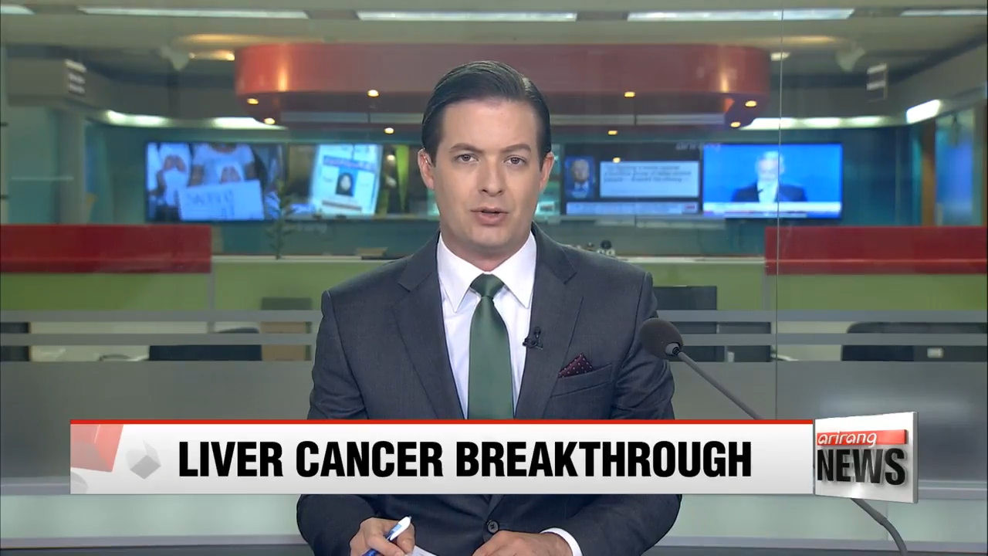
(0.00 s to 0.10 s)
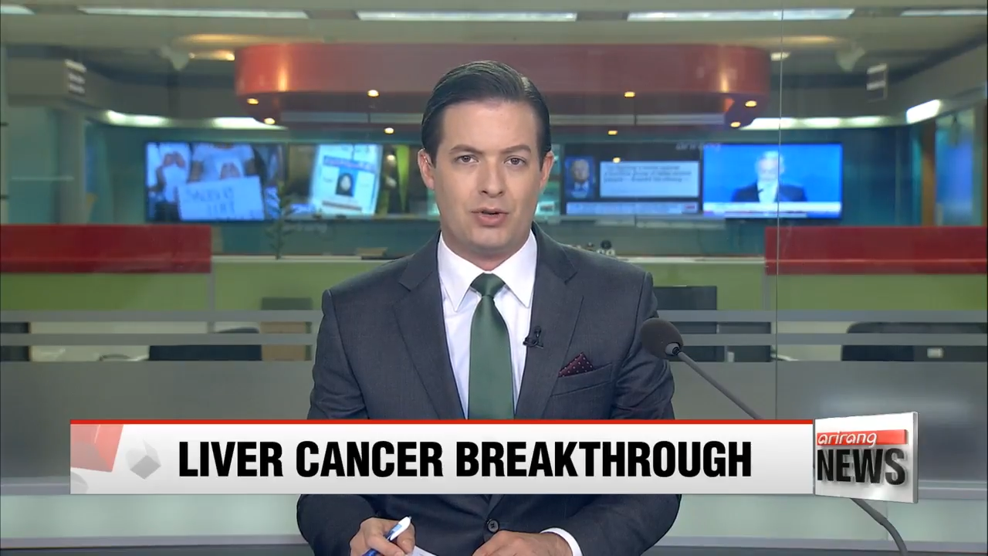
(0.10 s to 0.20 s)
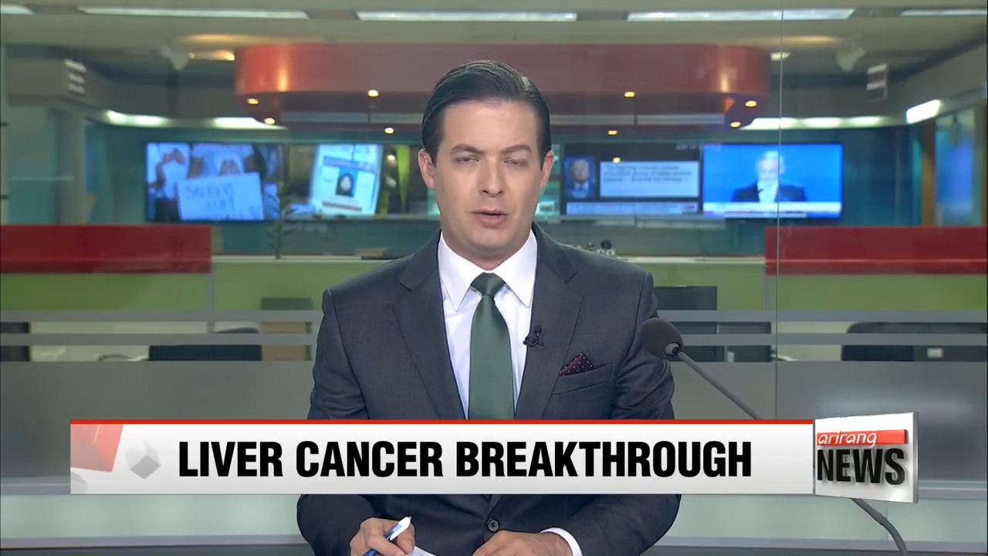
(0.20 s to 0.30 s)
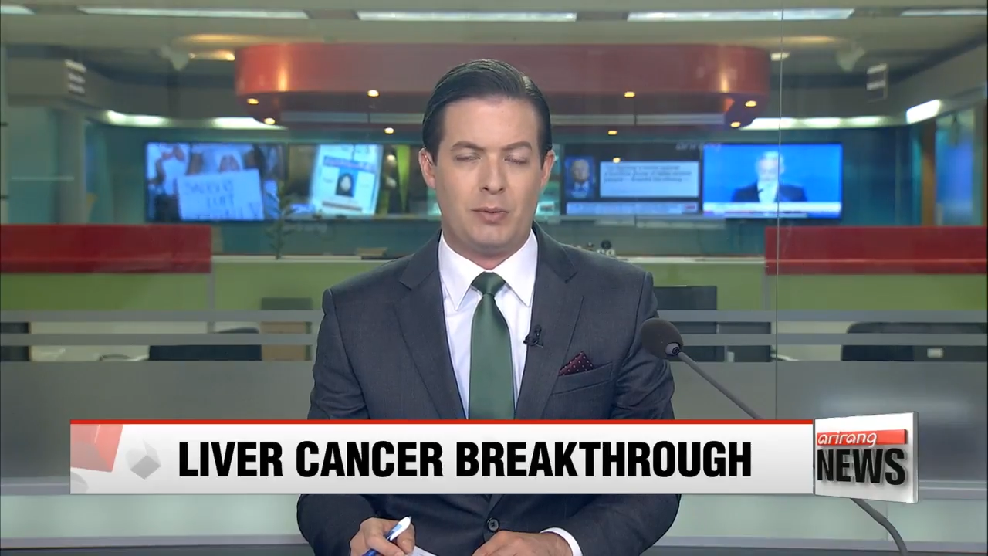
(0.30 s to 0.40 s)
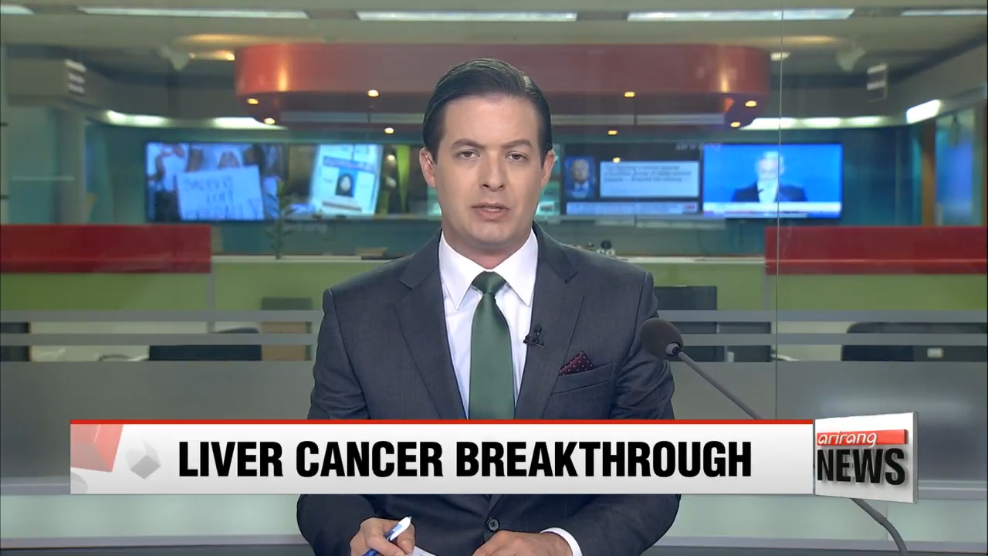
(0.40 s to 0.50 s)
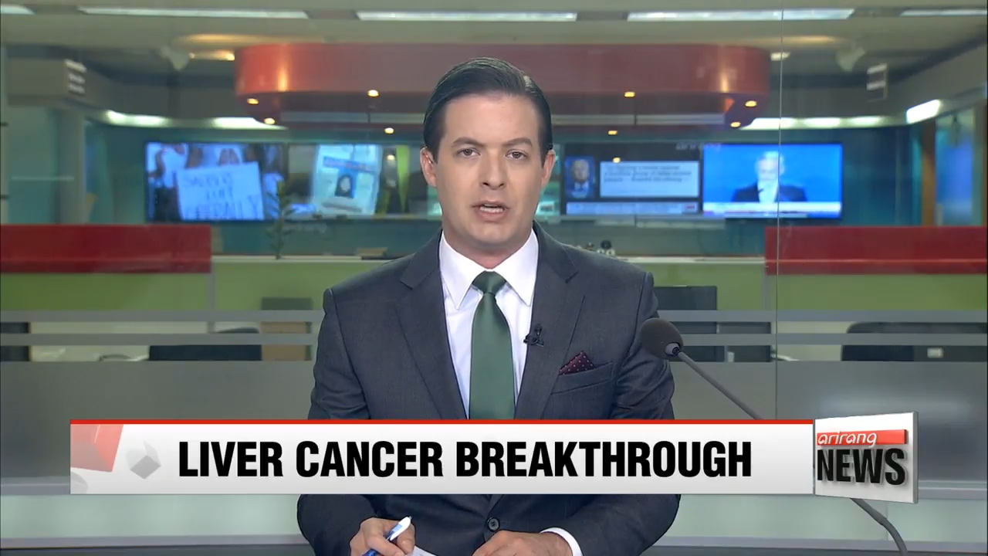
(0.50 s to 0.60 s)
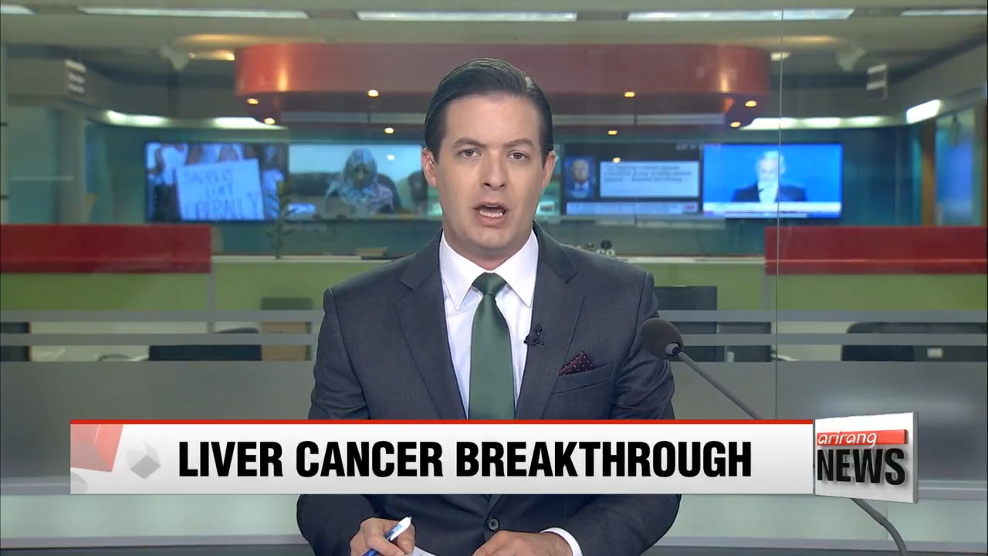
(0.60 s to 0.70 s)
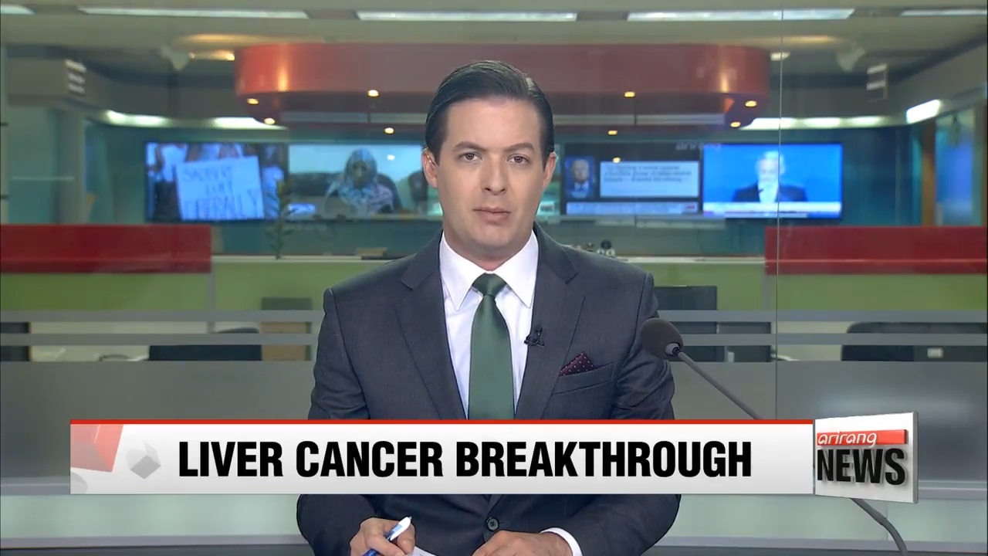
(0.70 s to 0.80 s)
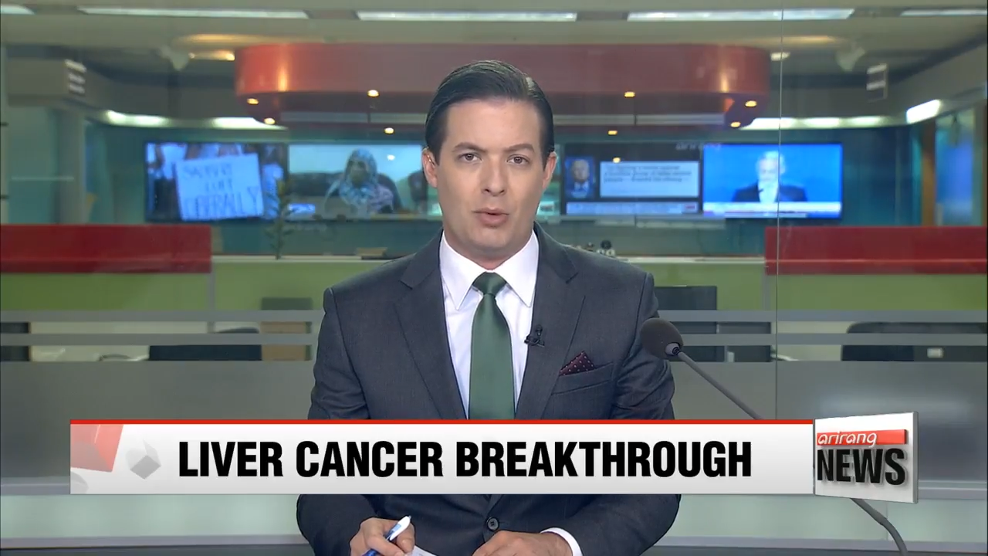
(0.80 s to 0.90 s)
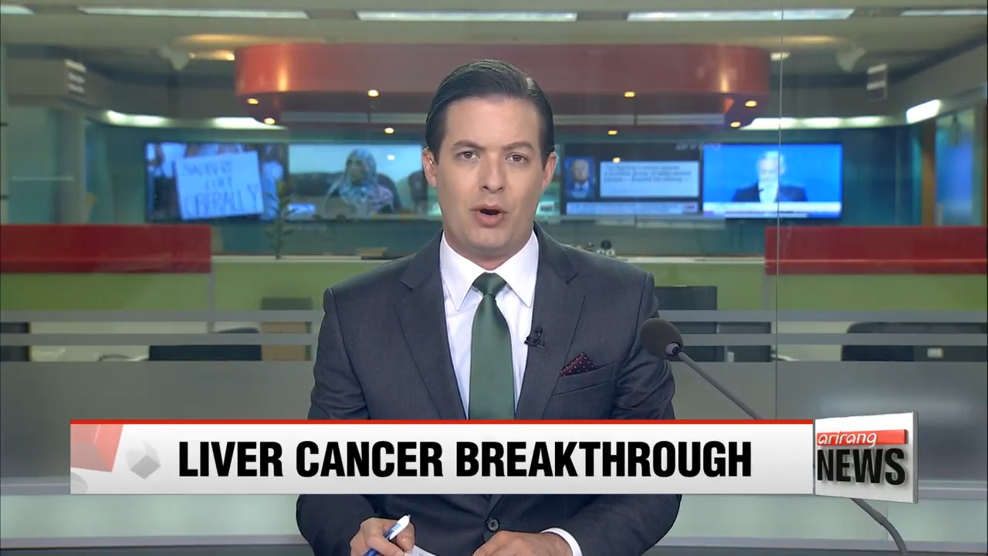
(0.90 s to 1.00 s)
treatments
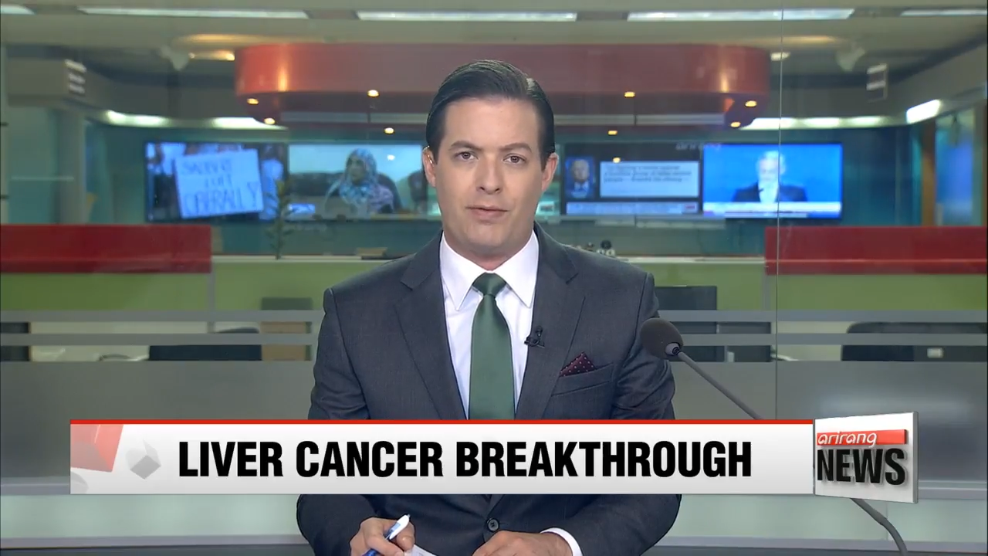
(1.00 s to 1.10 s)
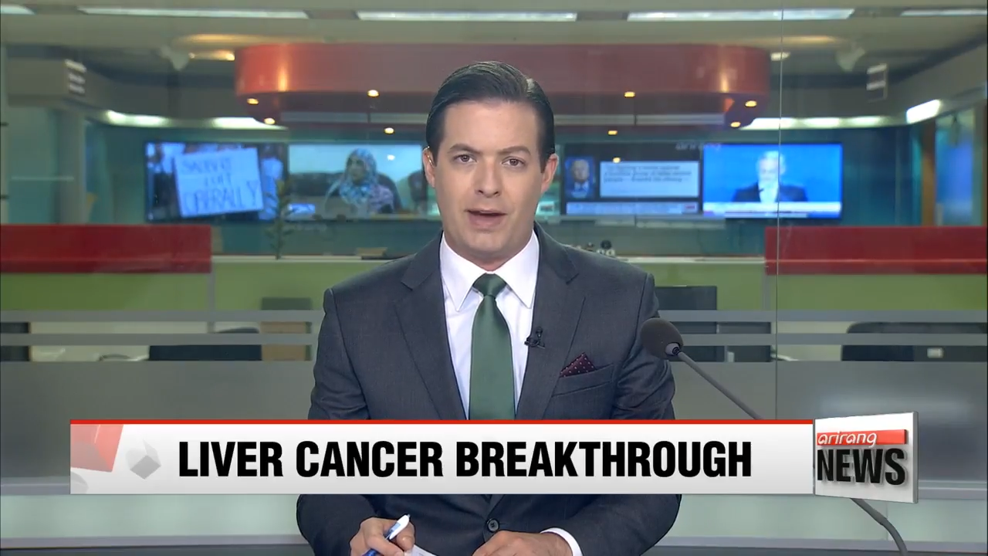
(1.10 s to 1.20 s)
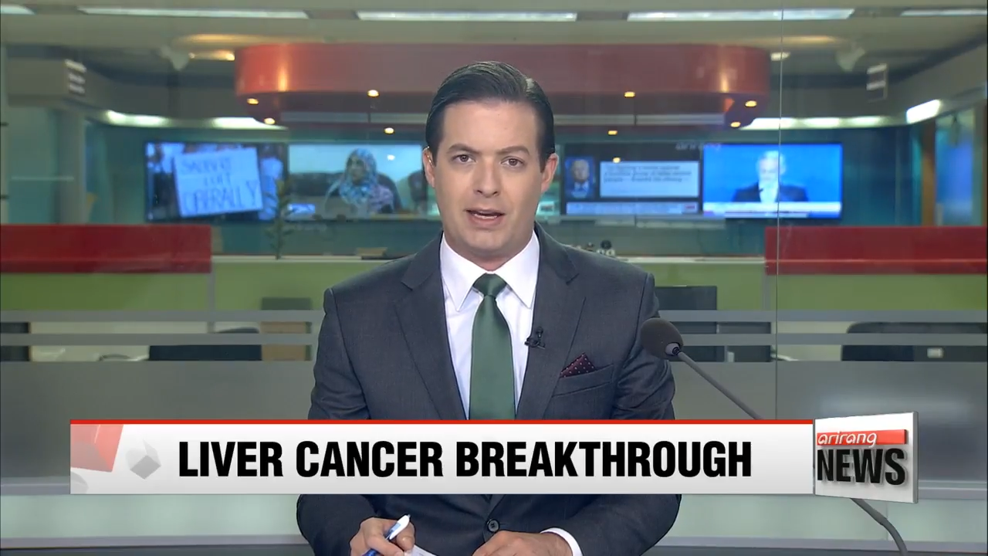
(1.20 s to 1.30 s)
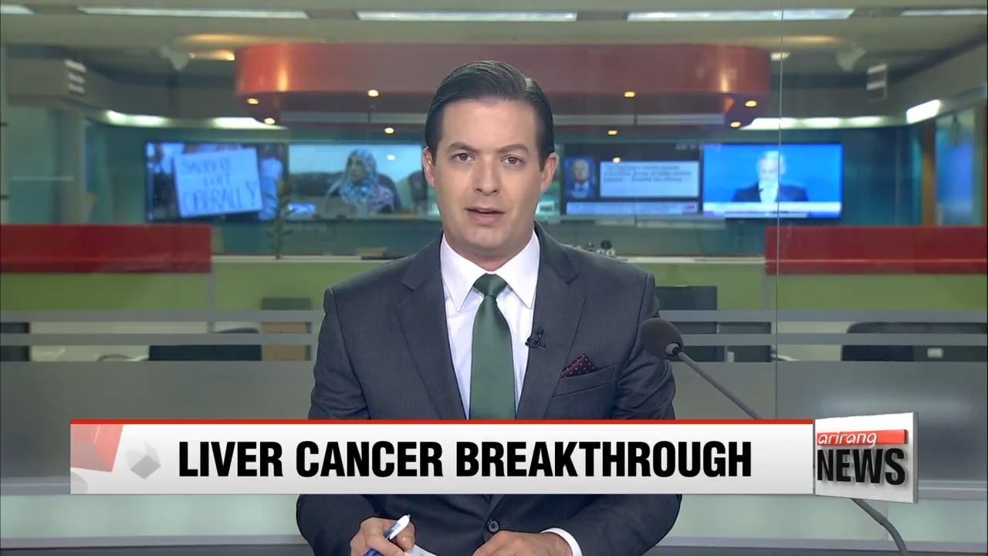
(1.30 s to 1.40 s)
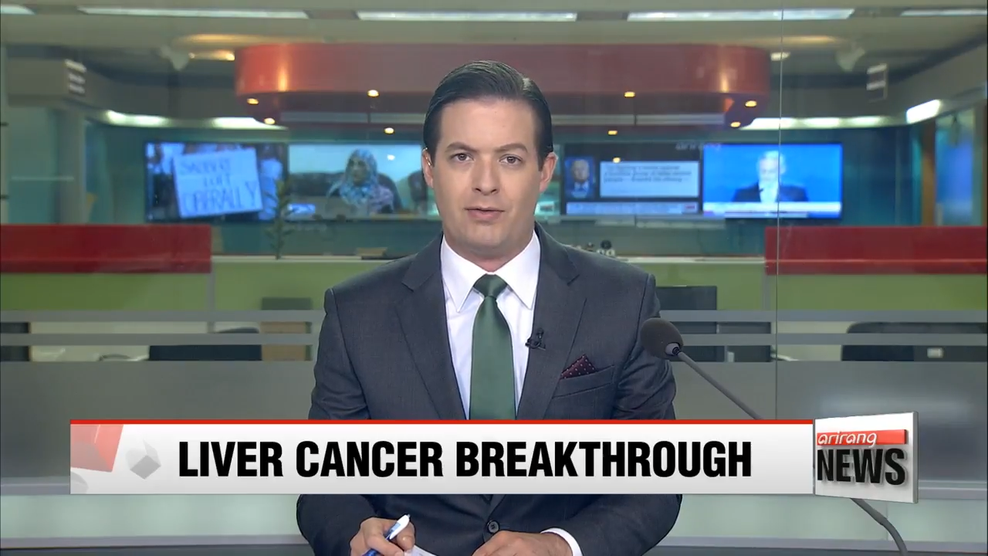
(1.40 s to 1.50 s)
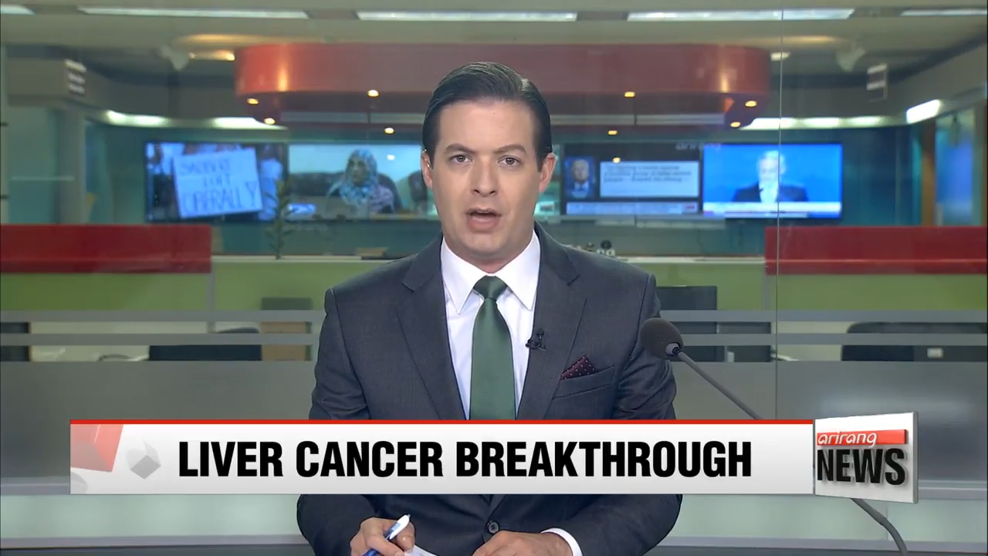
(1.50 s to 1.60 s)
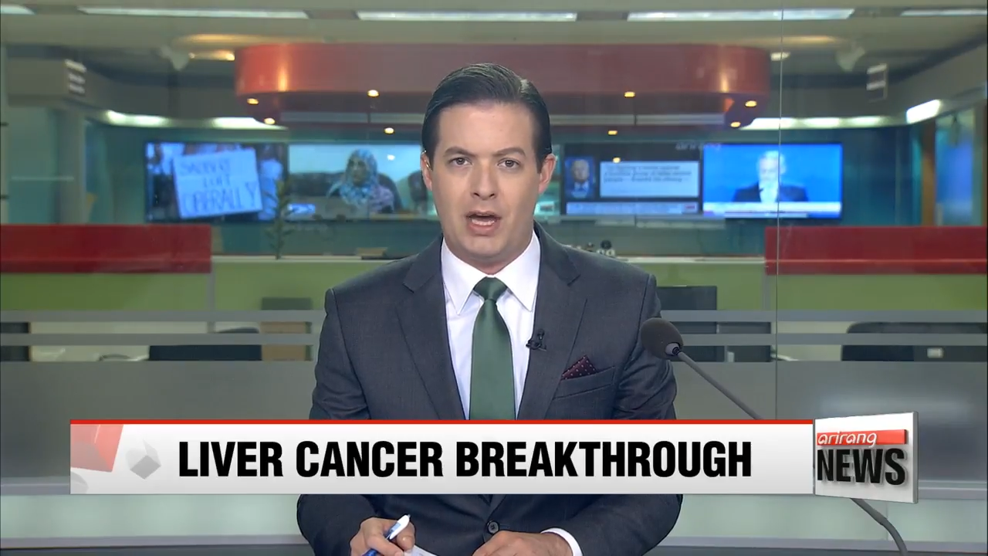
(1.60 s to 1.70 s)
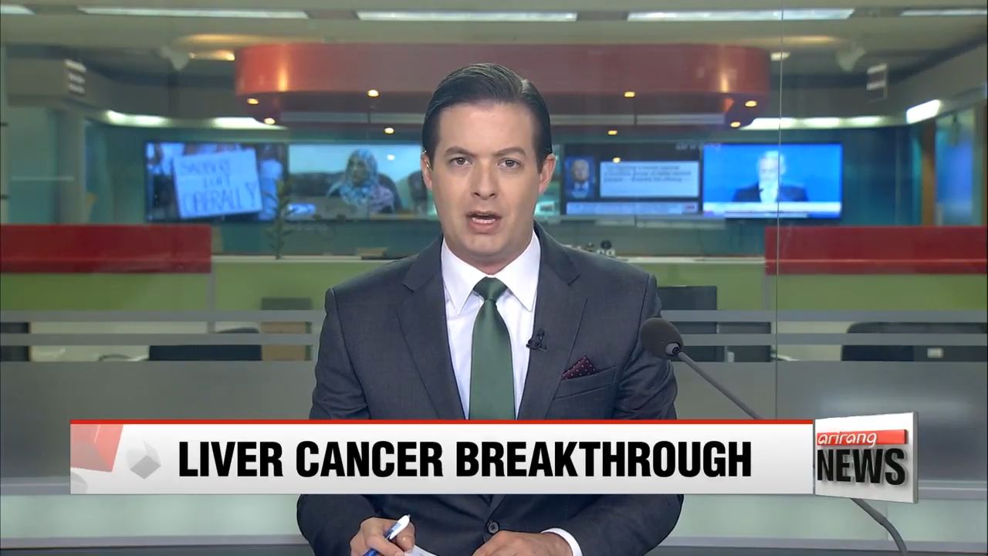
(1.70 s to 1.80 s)
more effective.